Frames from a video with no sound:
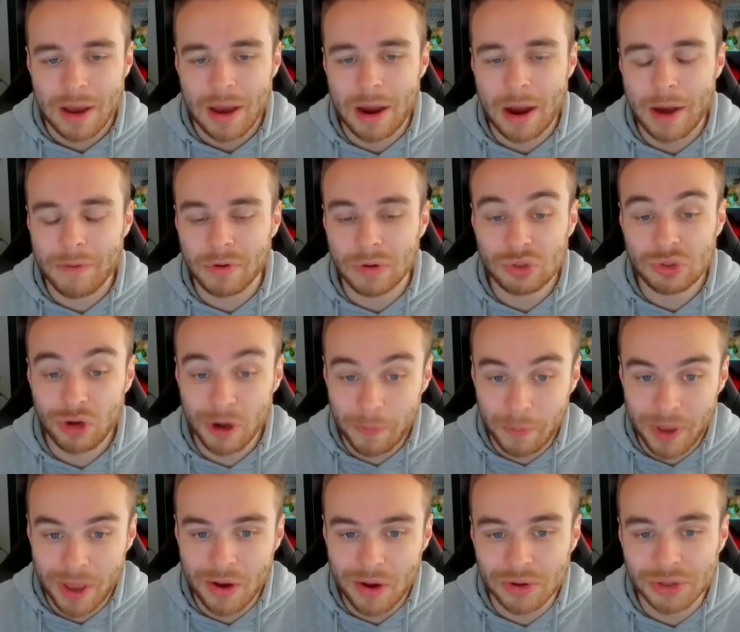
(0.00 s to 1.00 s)
I've got
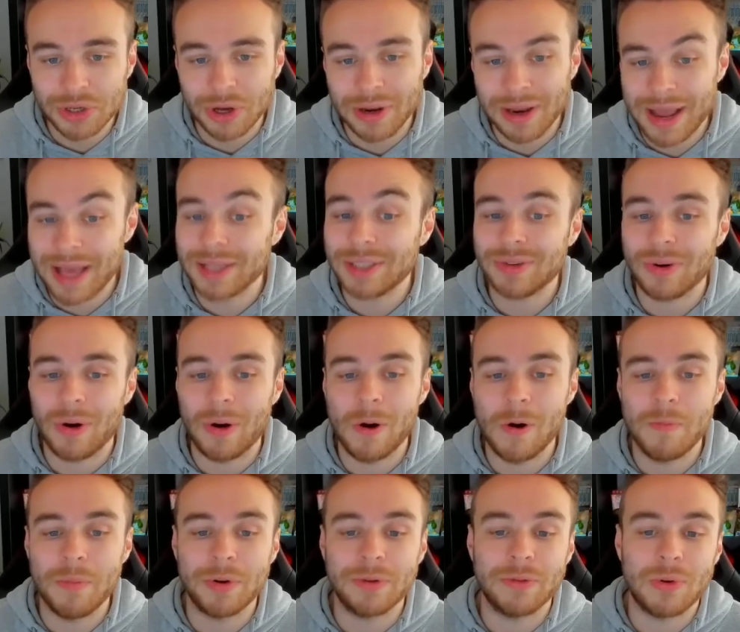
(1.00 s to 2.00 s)
Trippier, who's got Leicester at
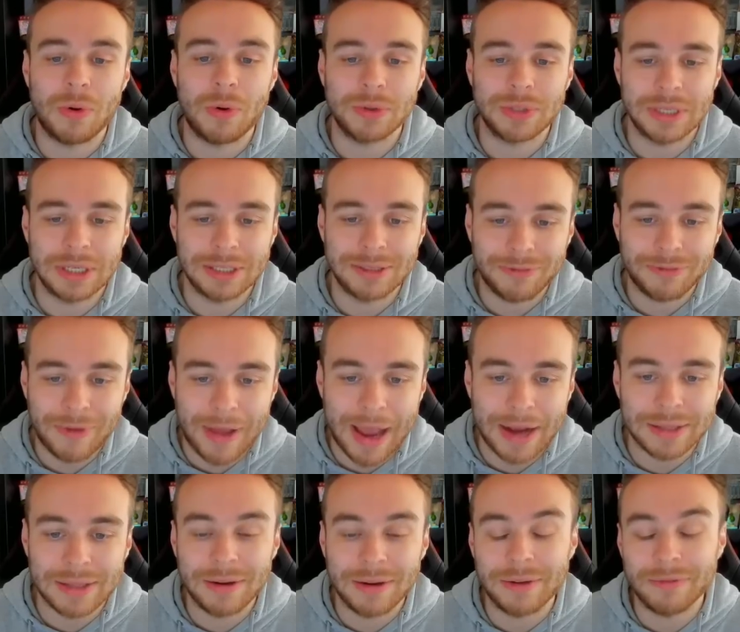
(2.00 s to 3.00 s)
home, but of course is
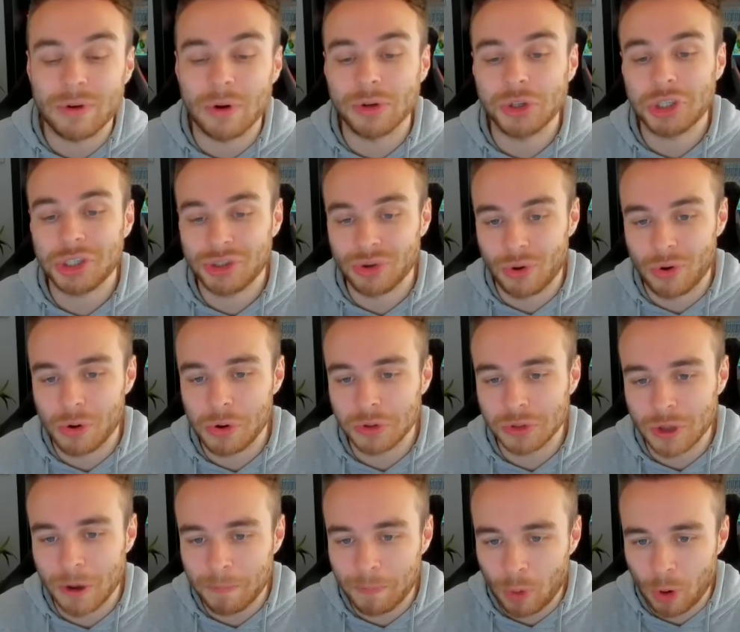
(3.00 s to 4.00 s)
flagged. And I've got Shaw,
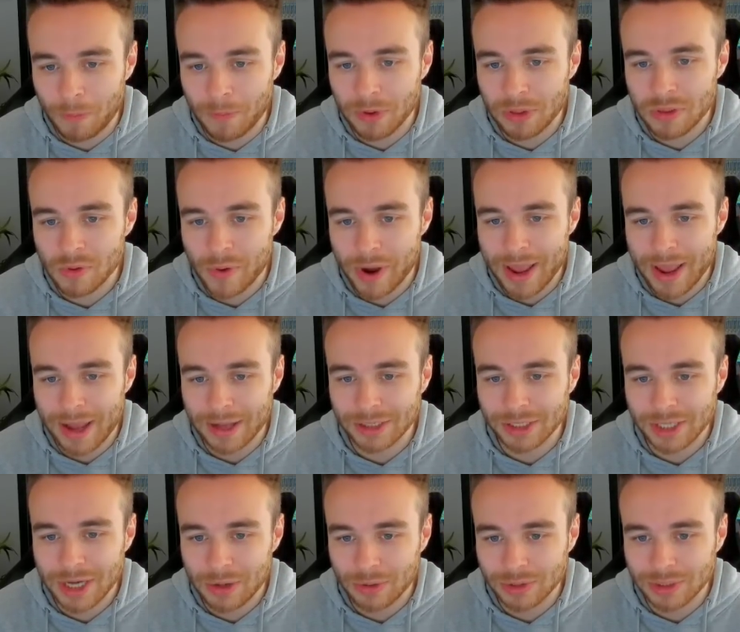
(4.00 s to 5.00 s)
who's got Bournemouth away and
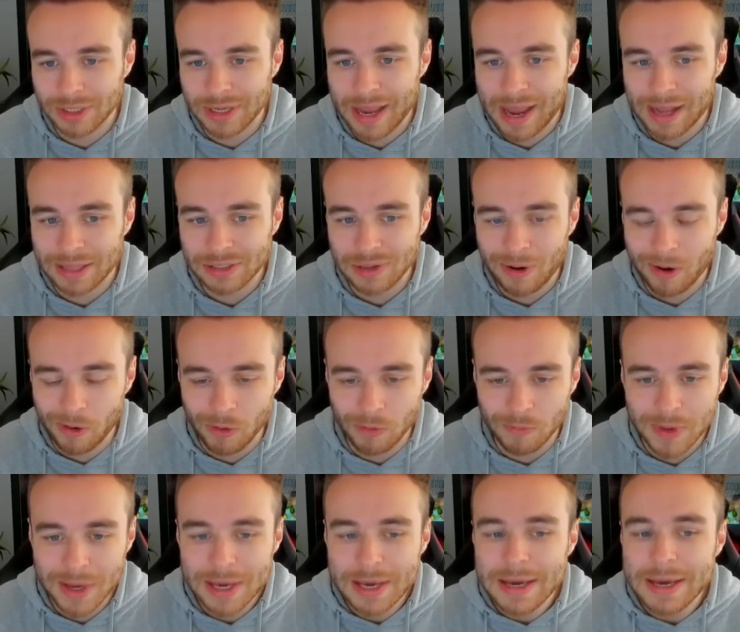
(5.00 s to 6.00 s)
Chelsea at home.